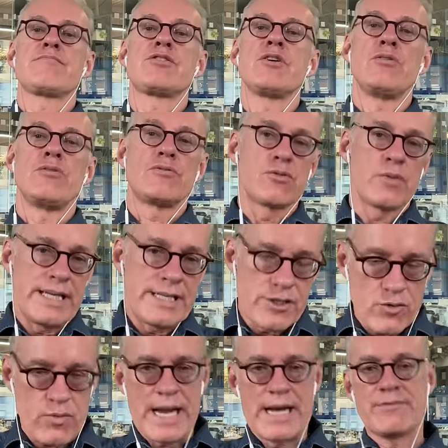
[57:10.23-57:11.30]
so great
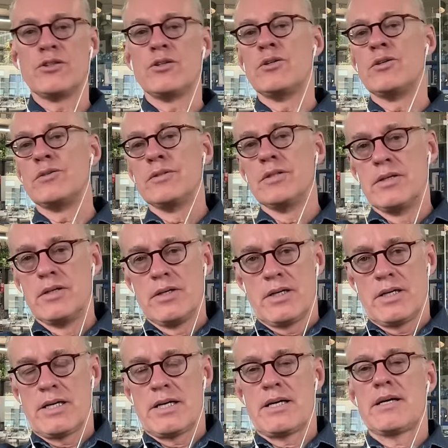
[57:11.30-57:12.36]
travel,
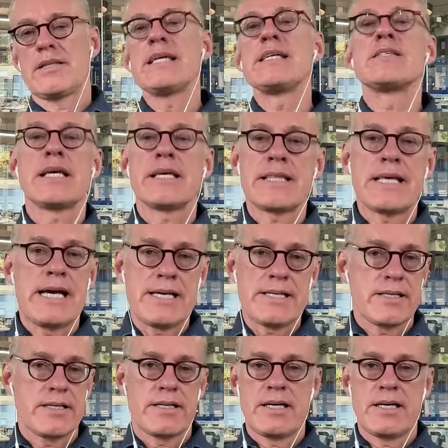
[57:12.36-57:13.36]
uh, things like that.